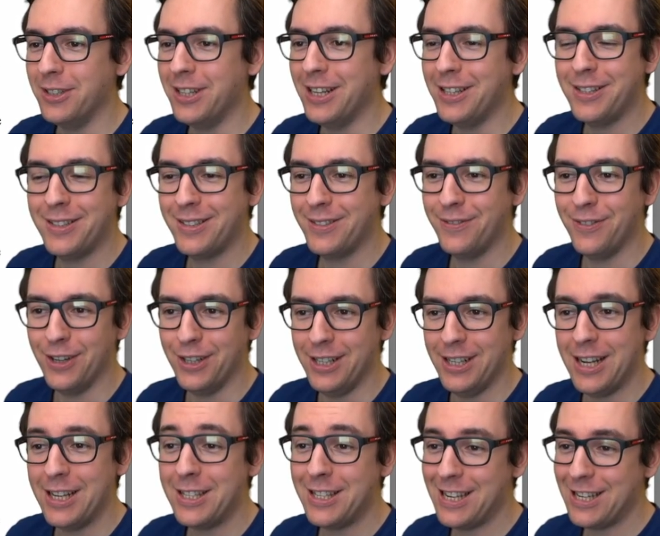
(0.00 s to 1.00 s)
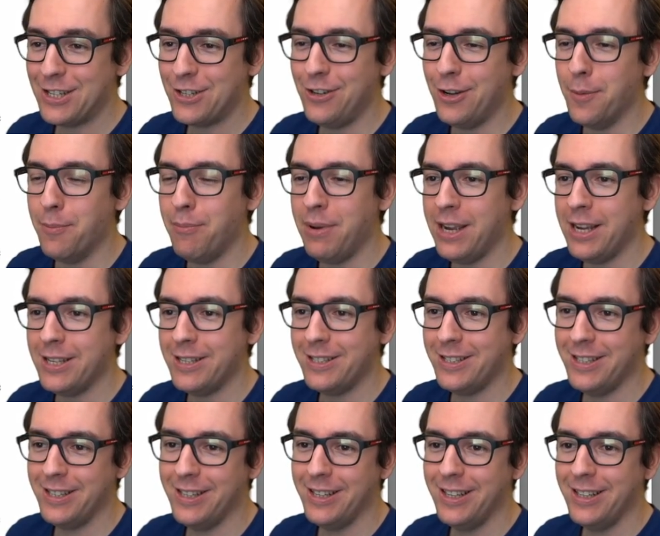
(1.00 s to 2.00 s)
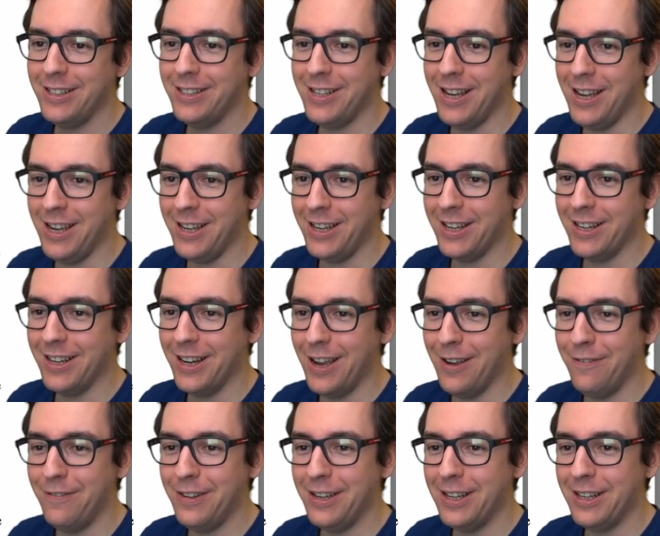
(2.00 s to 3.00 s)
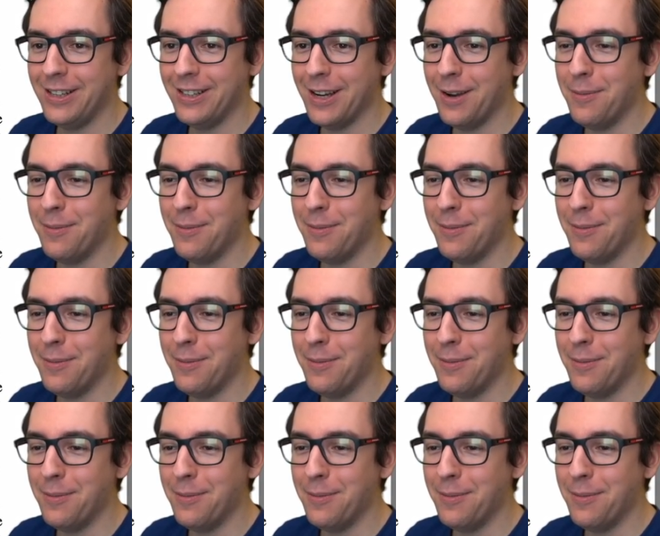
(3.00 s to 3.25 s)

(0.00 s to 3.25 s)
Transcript: That's funny. That's actually a based take, I think.